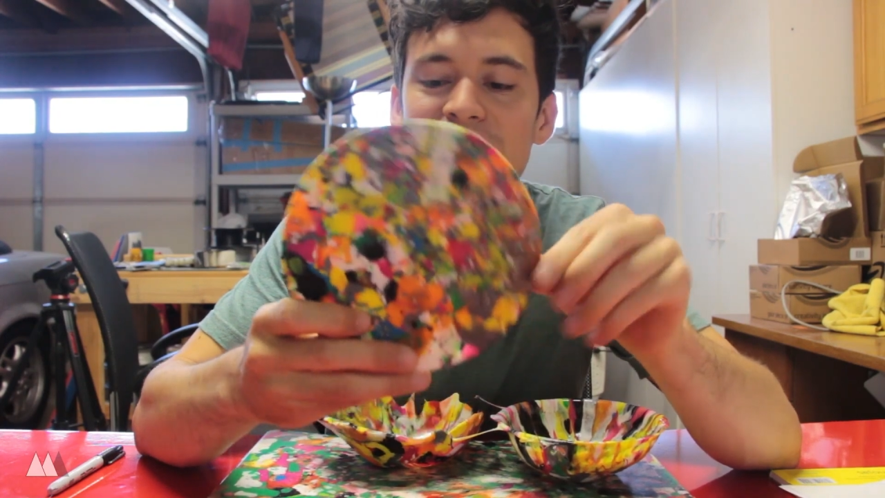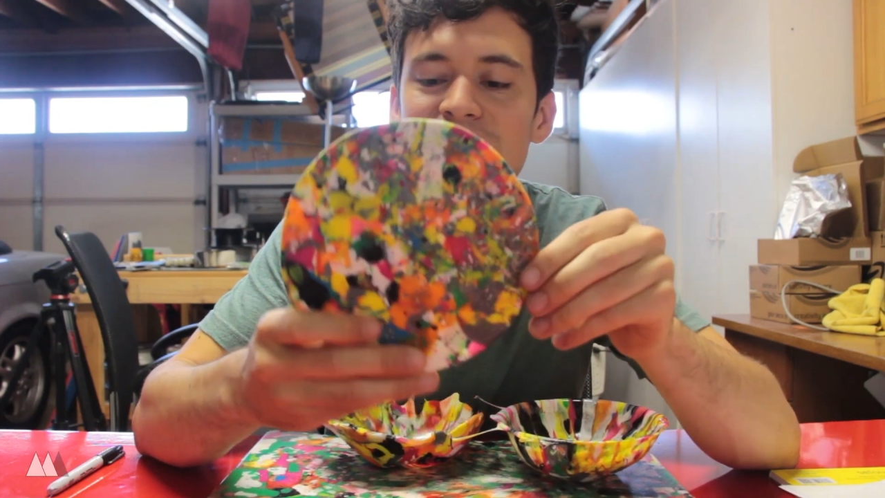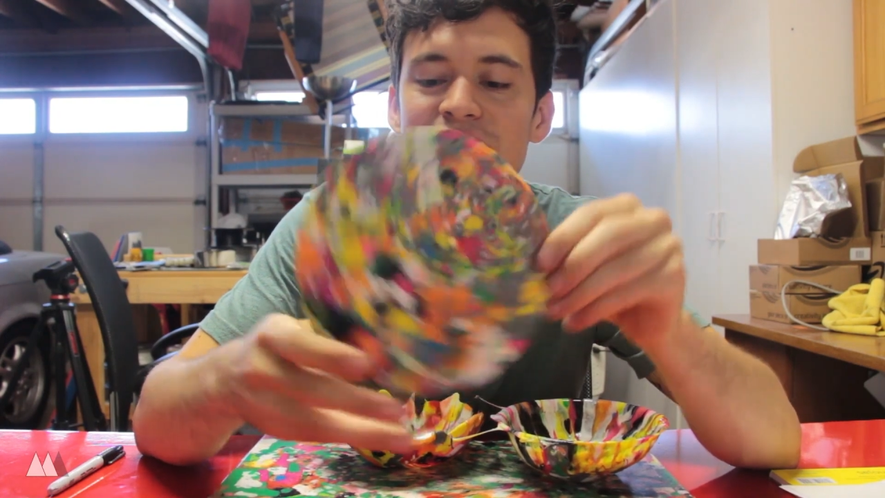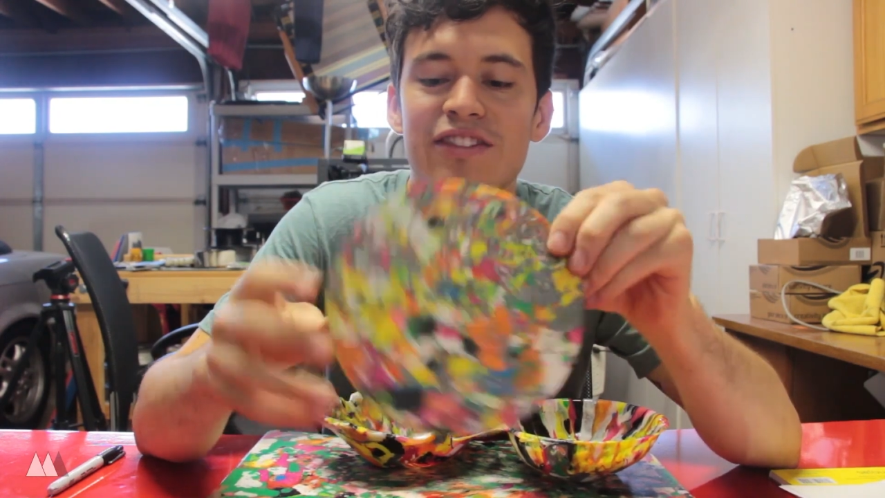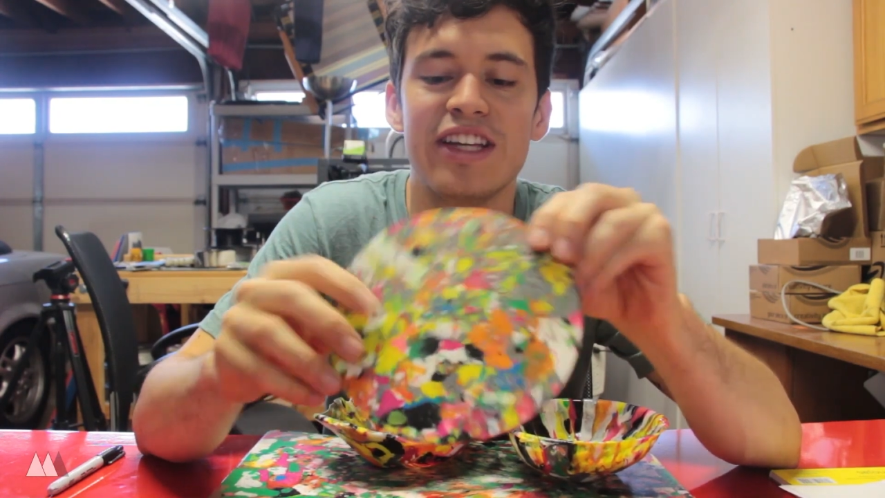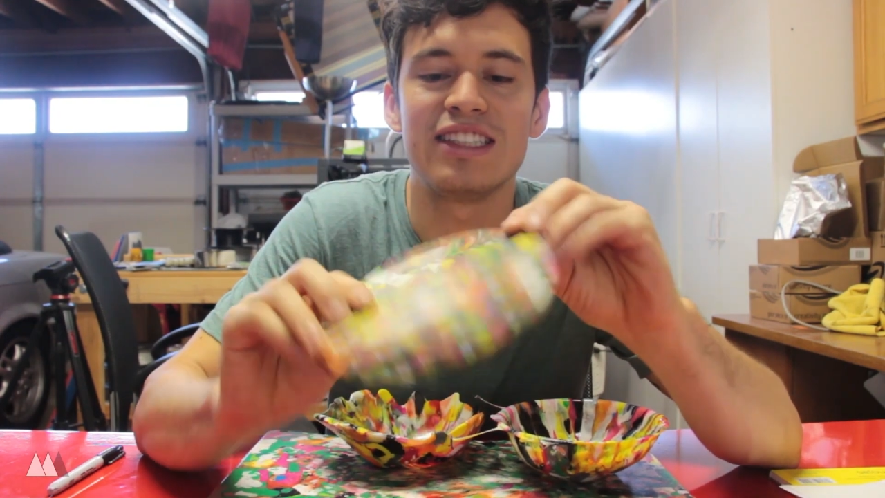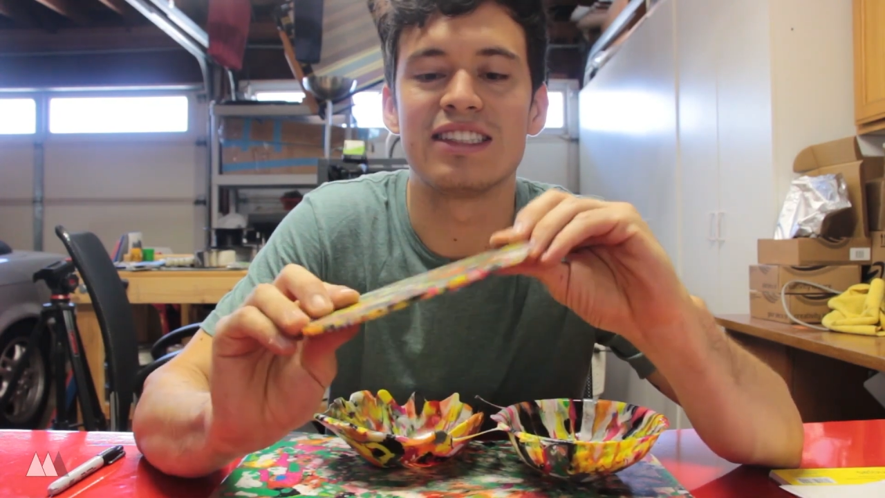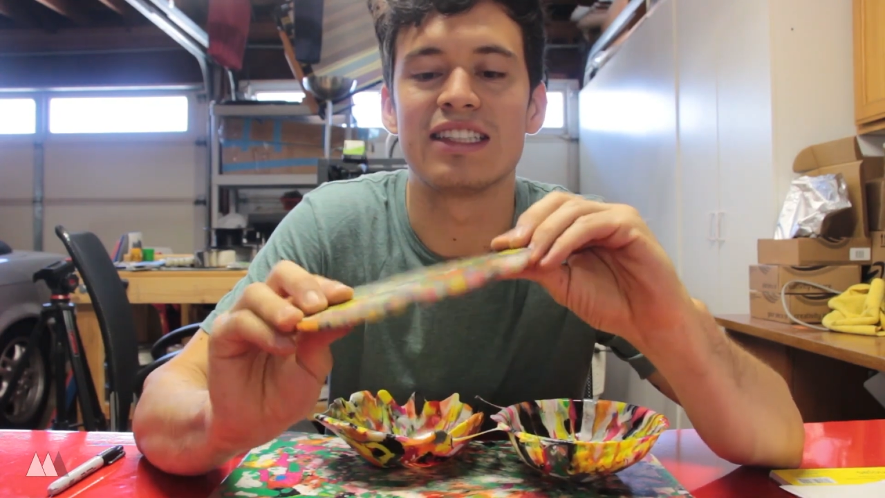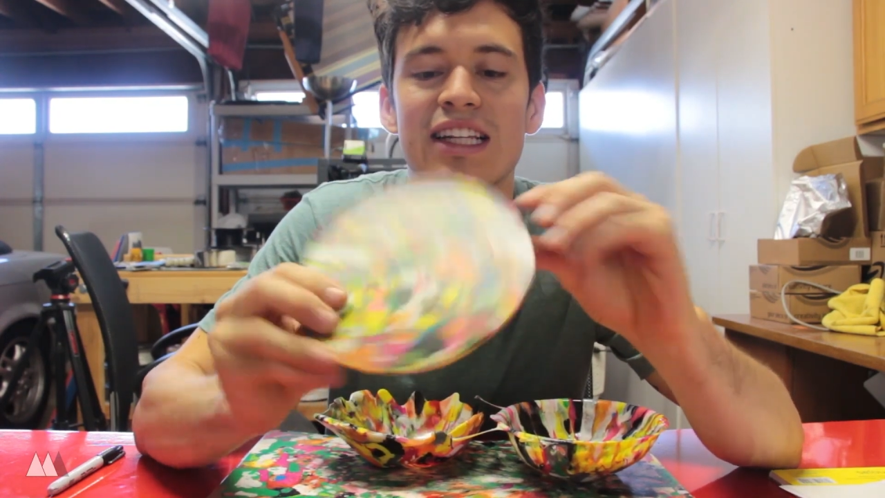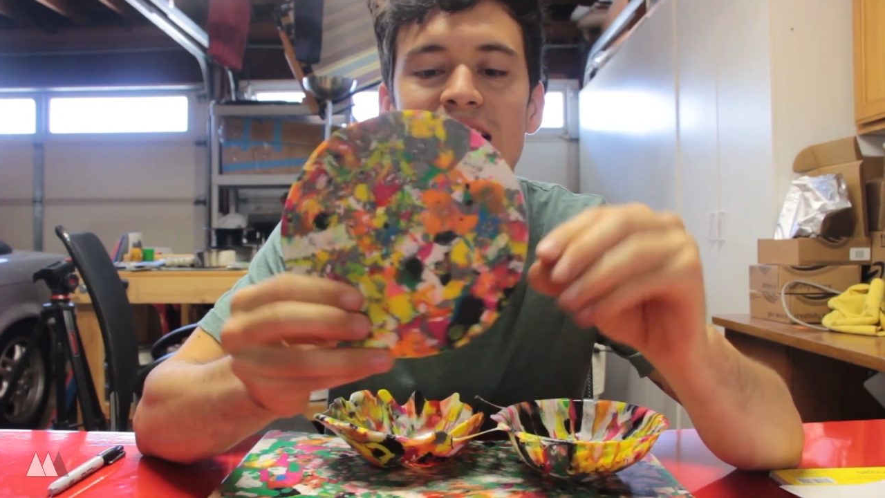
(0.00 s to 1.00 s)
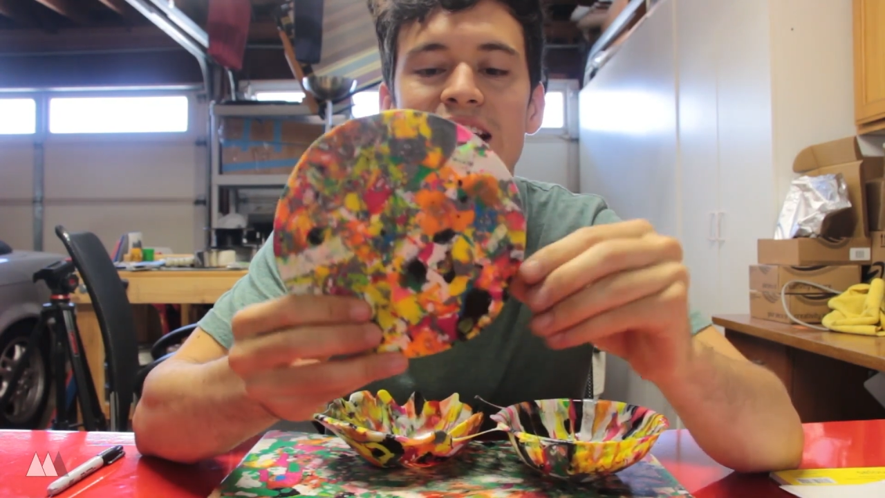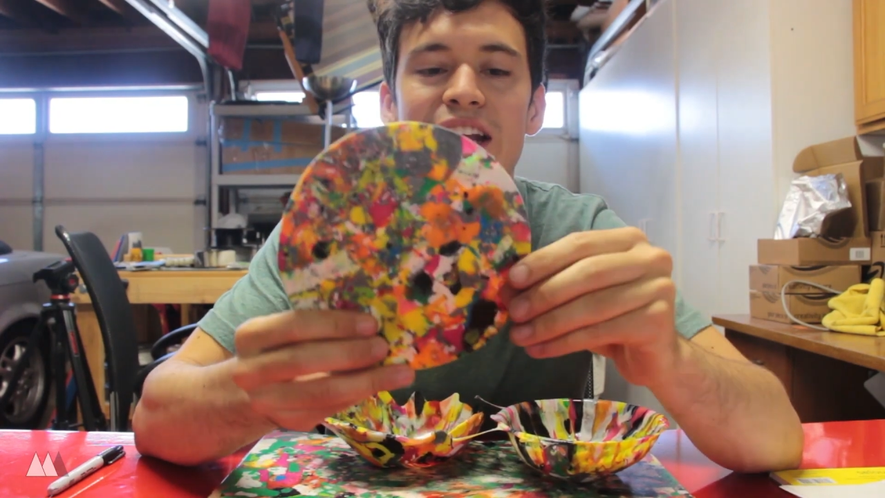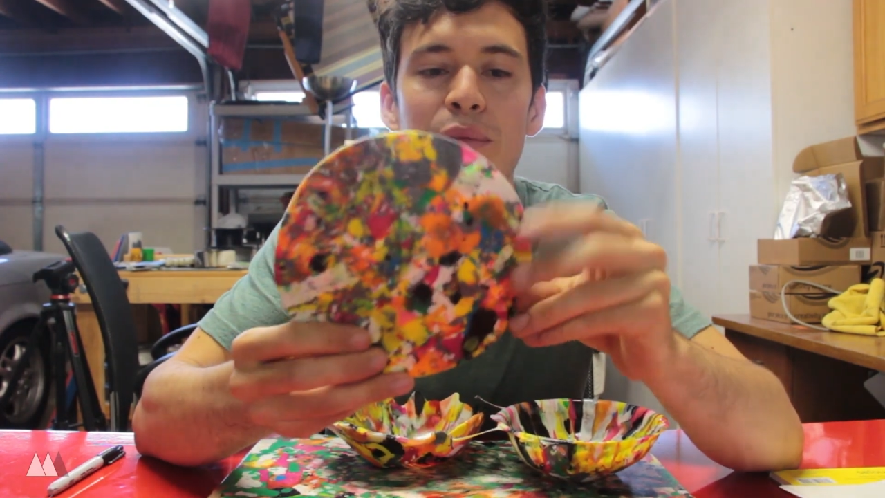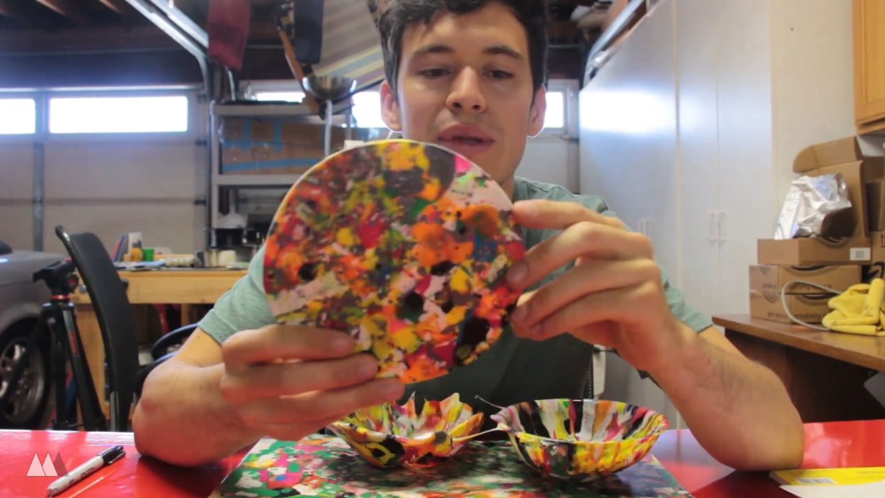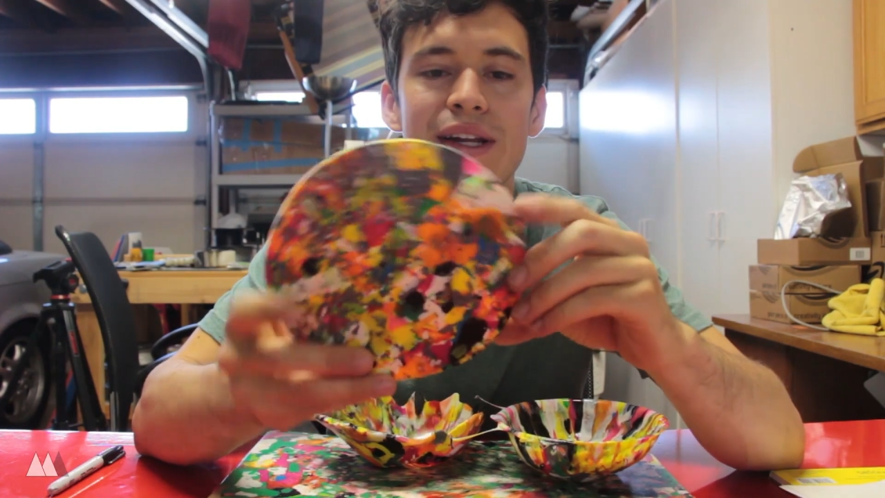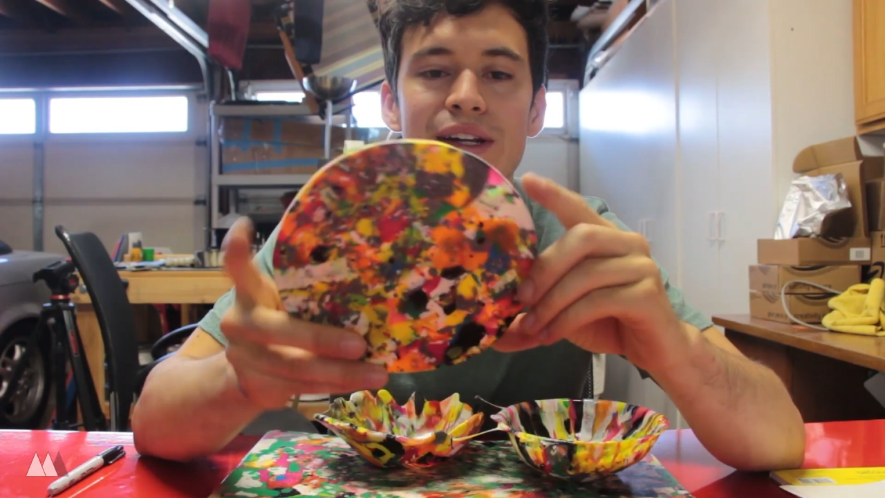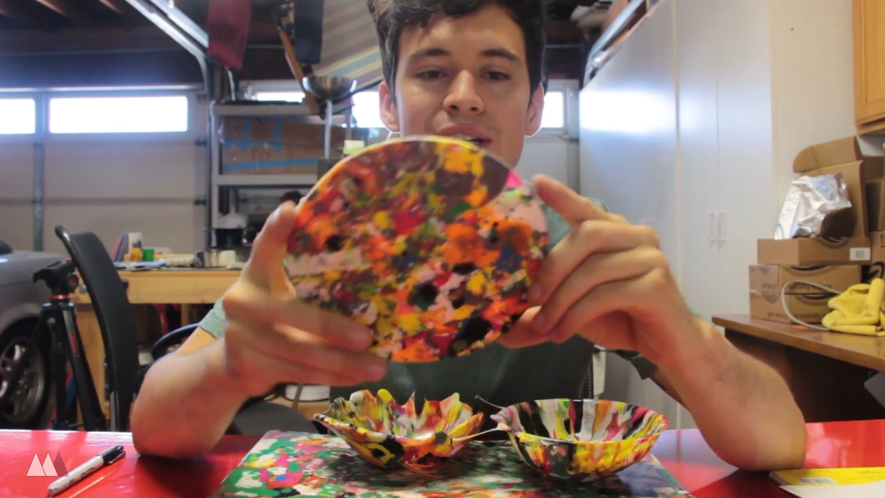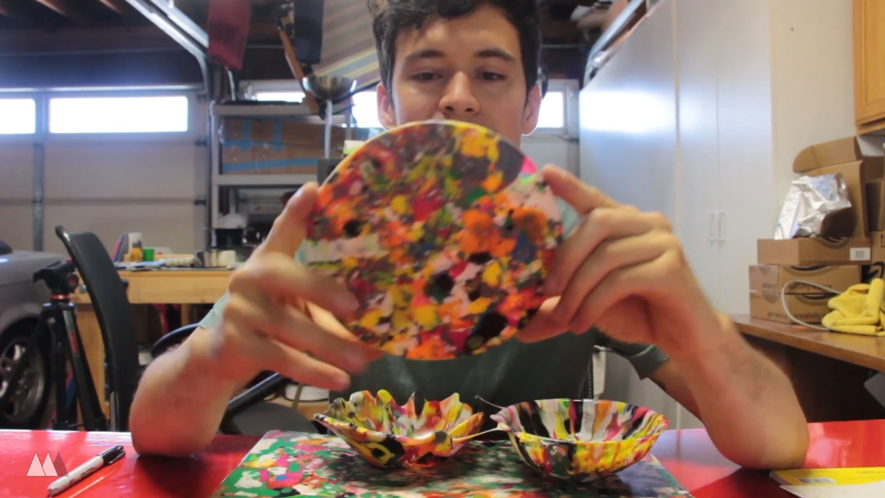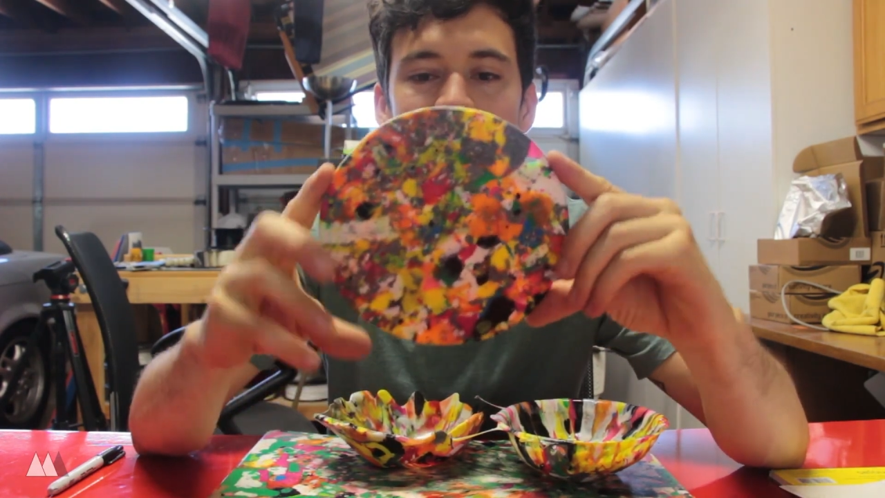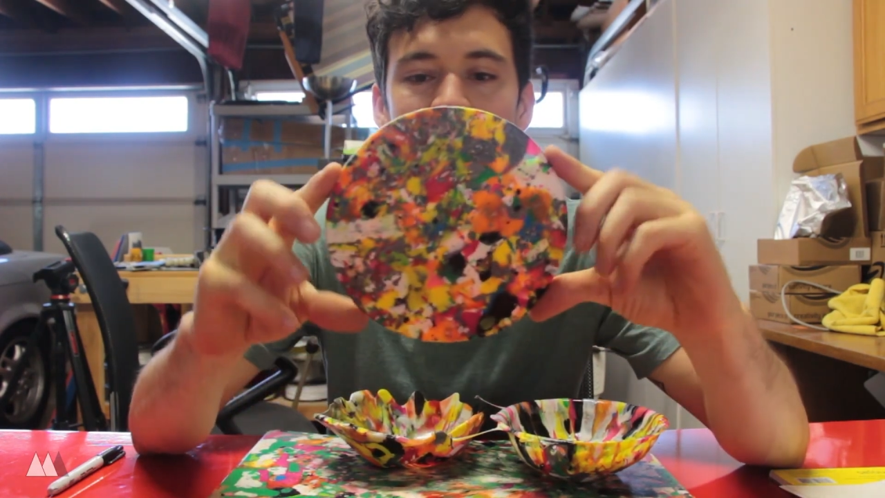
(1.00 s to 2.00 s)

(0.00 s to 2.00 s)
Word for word: edges of this and cleaned it up a little.